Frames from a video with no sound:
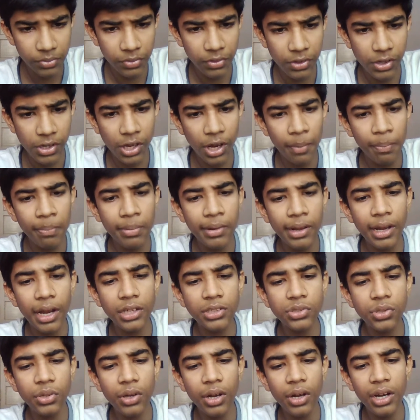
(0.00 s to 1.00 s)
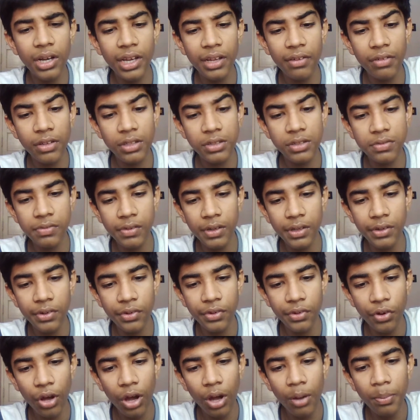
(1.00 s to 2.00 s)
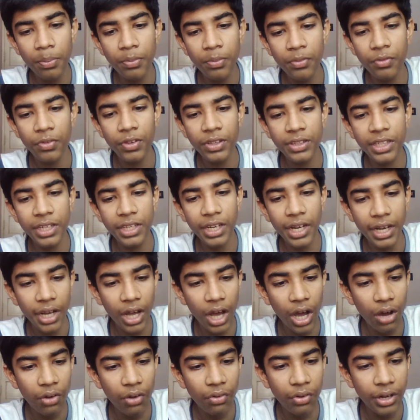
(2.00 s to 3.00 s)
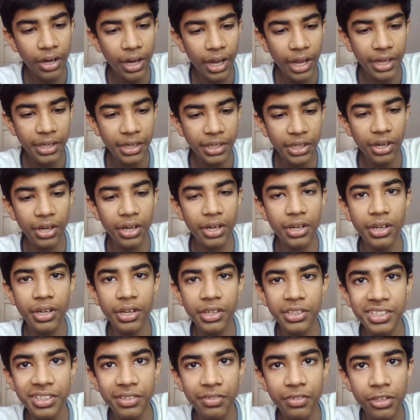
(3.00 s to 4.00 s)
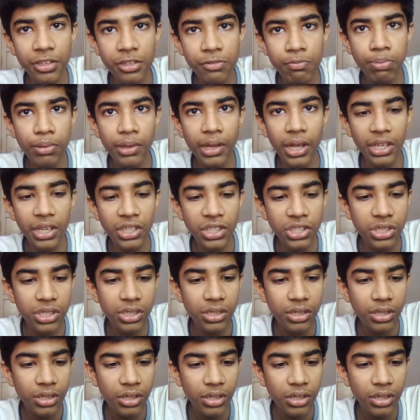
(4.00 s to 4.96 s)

your blood sugar levels will drop within an hour, and your energy will plunge